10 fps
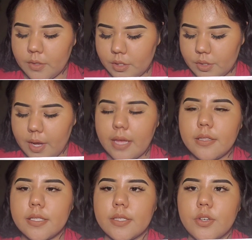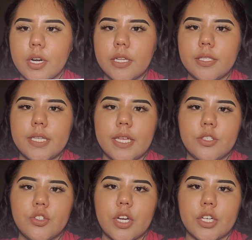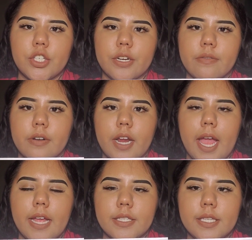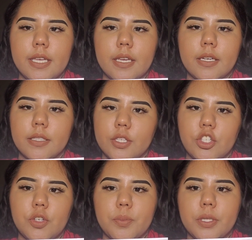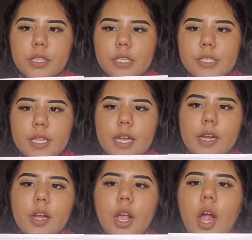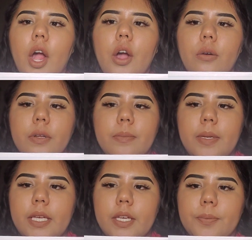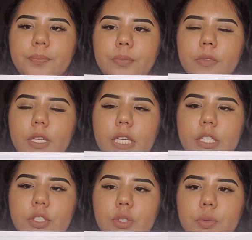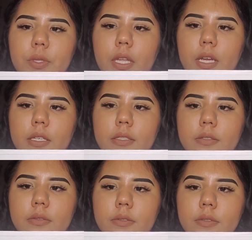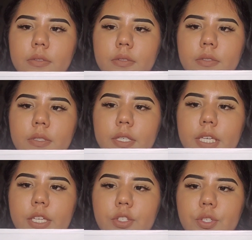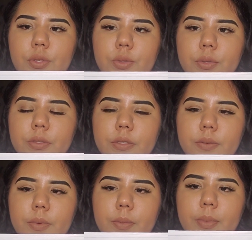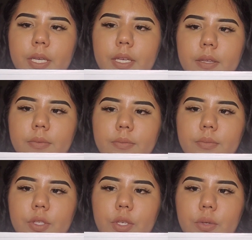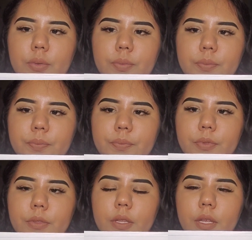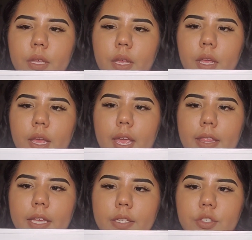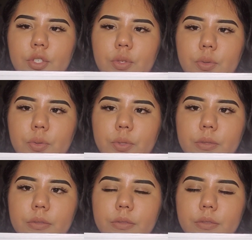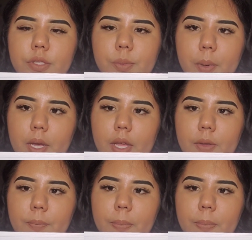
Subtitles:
So how the sentence structure for asking did you put this there would be ki tun na, ki tun, would be you, and then tune to put.